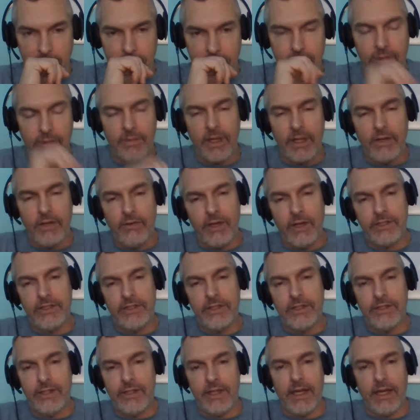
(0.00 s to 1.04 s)
So my
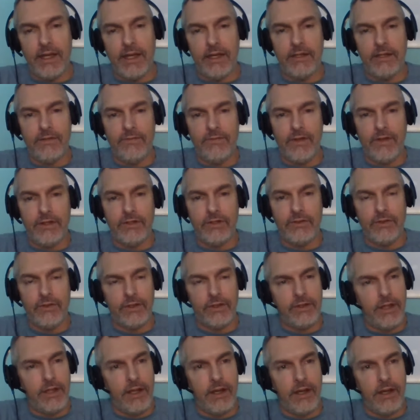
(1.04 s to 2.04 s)
question to that individual, and,